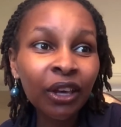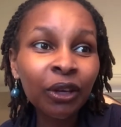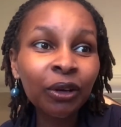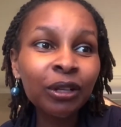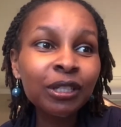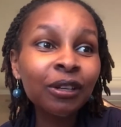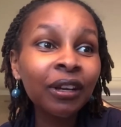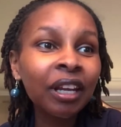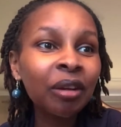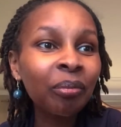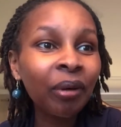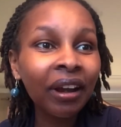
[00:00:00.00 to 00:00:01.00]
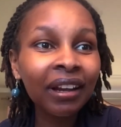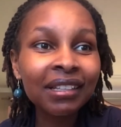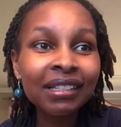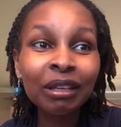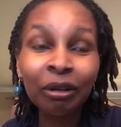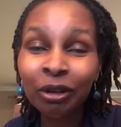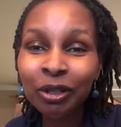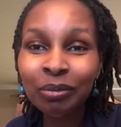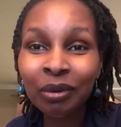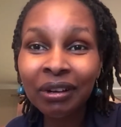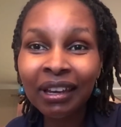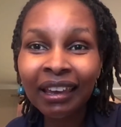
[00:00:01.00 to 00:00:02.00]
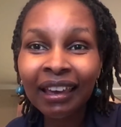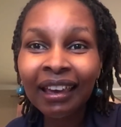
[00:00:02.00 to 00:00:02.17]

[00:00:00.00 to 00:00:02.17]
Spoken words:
You also need a pregnancy notebook